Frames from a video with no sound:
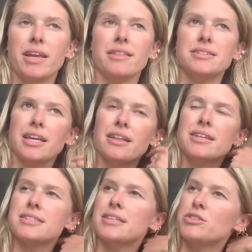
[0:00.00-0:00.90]
the
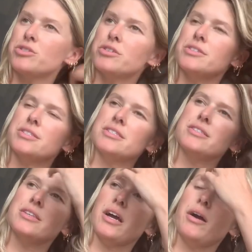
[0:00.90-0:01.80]
daily essentials.
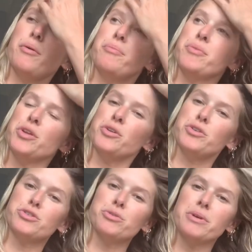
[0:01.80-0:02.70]
It's
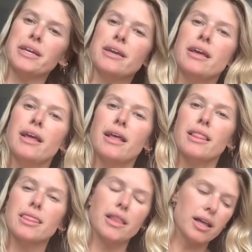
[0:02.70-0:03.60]
you're doing
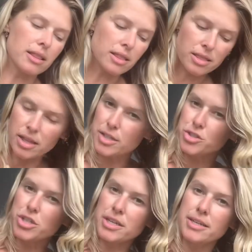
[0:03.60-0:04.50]

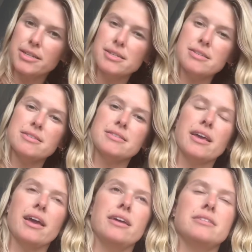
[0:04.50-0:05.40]
lunges,
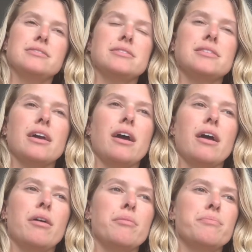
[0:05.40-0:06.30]
and
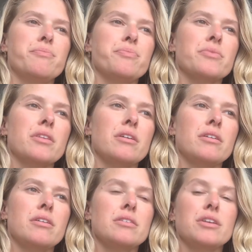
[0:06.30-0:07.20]

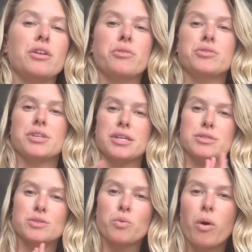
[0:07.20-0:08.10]
there's like a
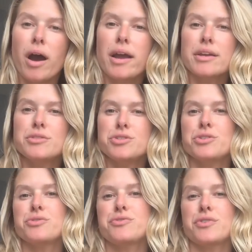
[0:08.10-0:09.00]
squat you
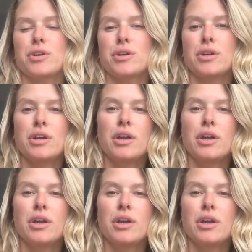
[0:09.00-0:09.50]
do for